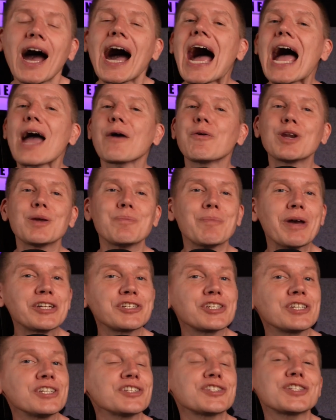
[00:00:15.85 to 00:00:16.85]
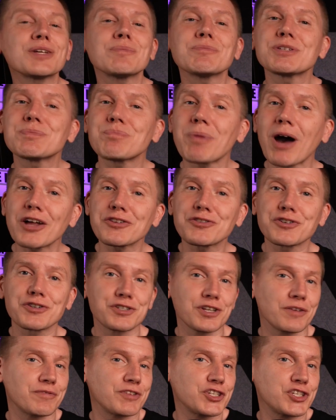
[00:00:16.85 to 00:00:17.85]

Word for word: I want to mention some sponsors of the